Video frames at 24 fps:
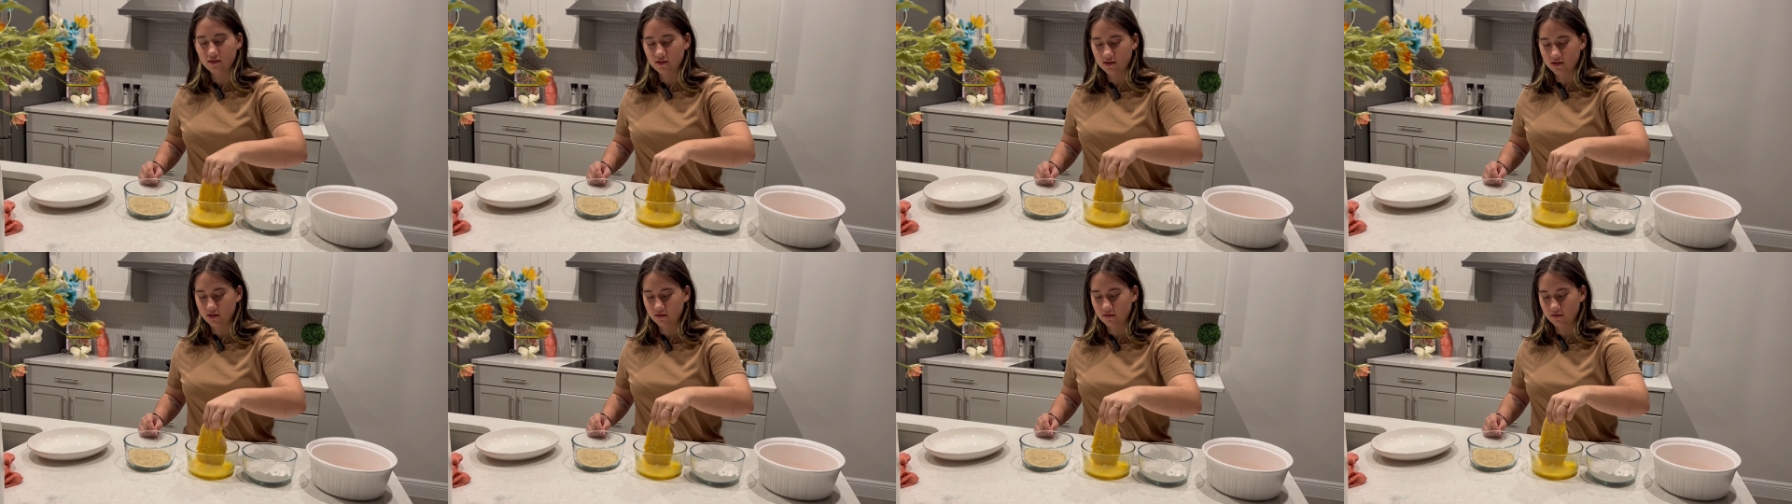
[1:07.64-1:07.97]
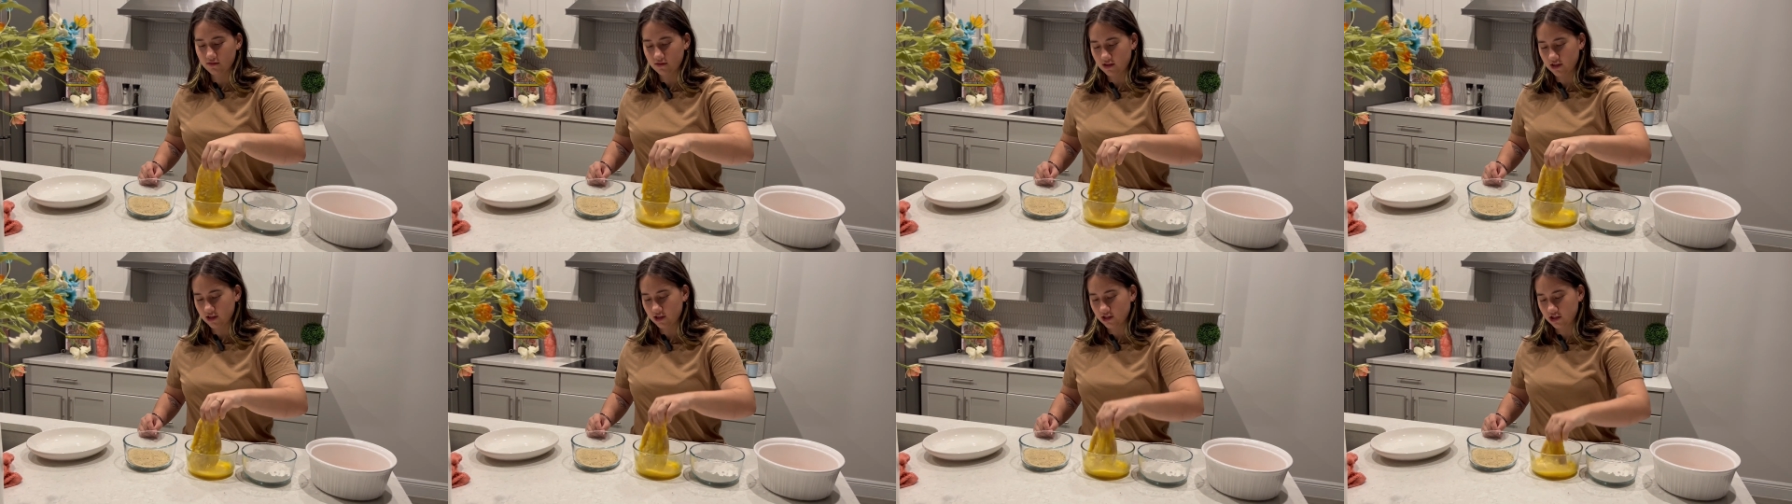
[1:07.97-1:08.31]
So
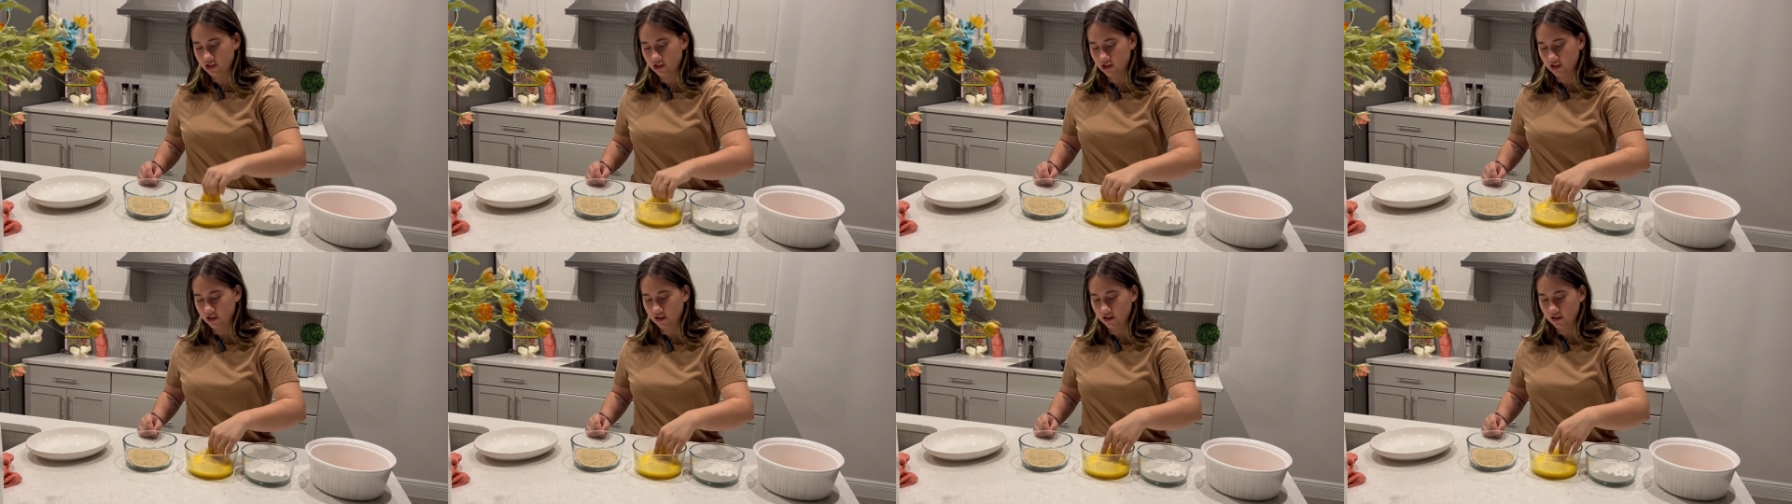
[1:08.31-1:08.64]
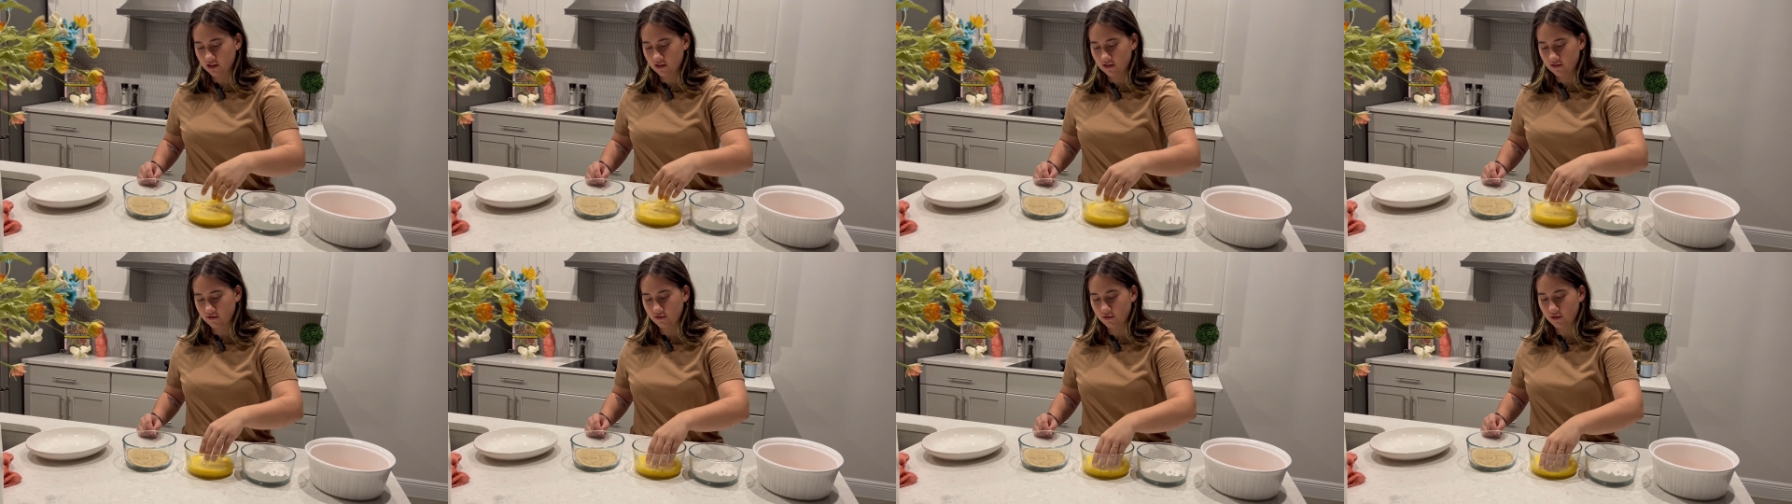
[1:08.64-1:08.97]
this
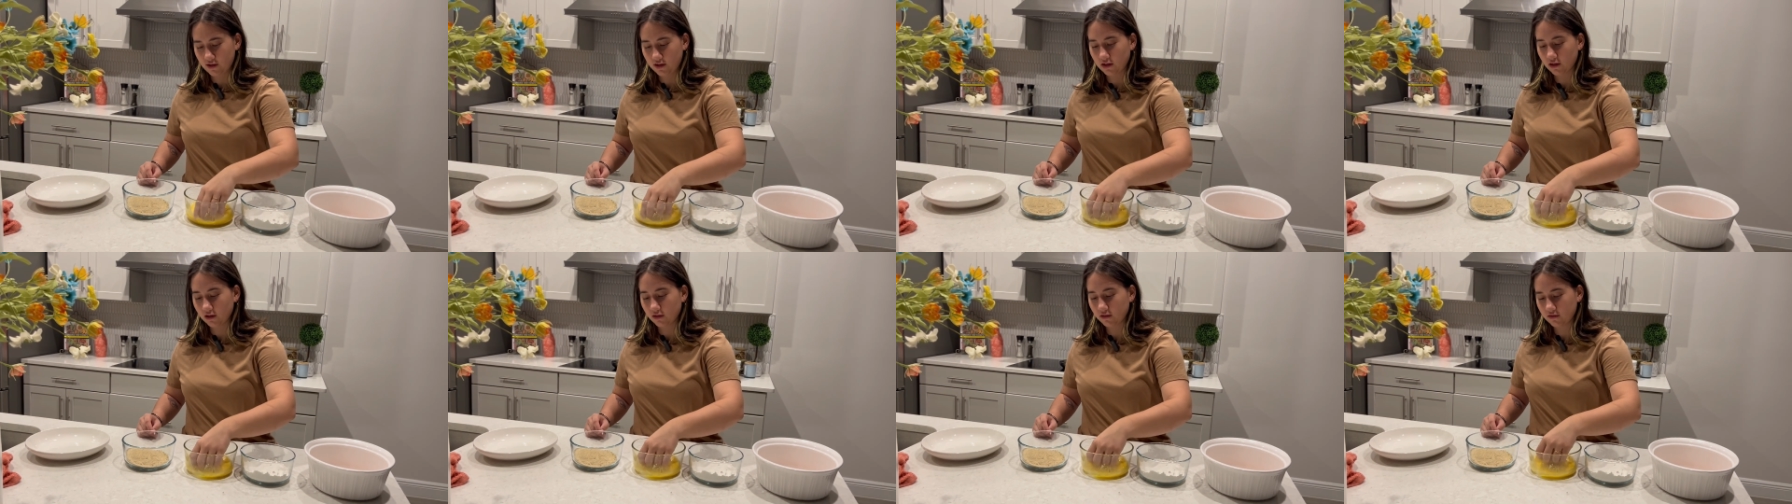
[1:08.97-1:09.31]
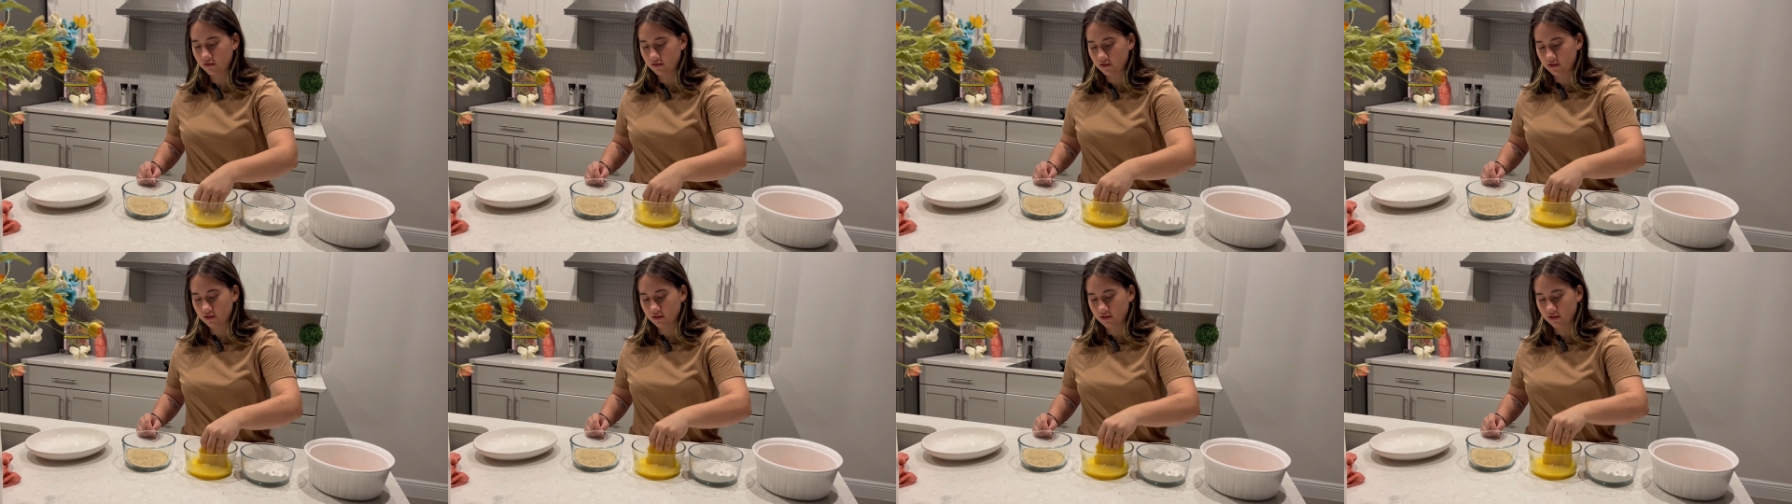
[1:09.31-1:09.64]
chicken, if we
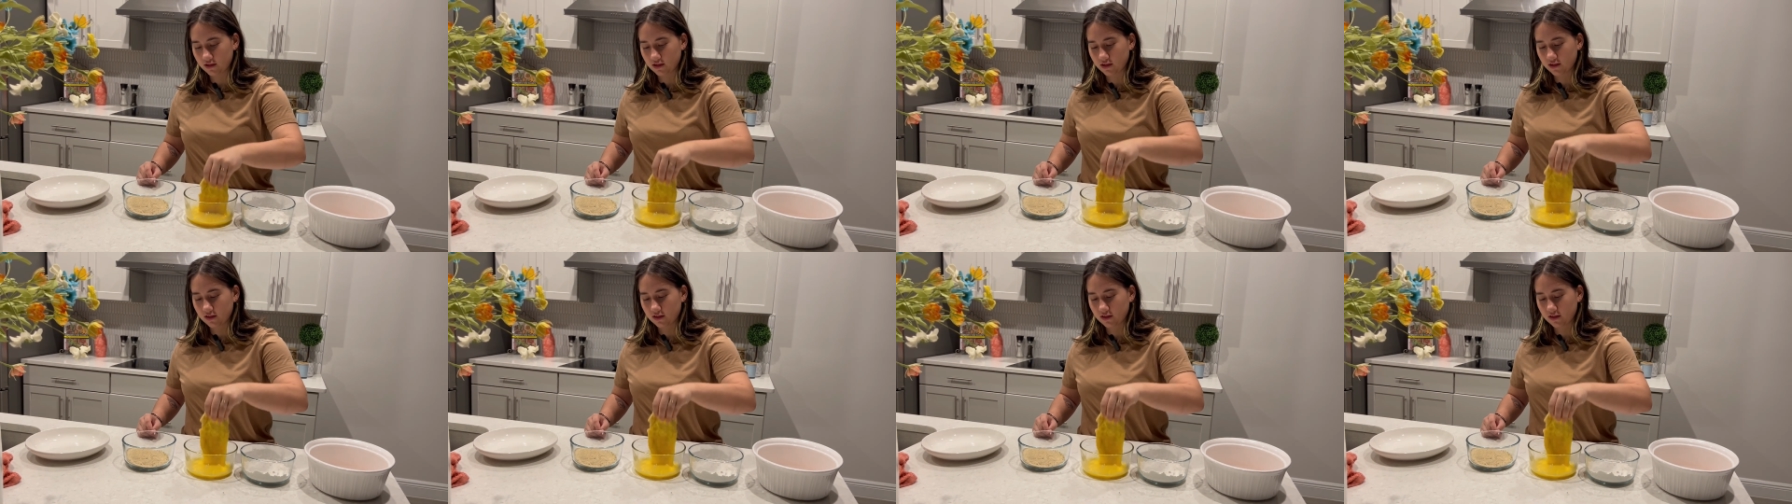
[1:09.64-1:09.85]
don't cook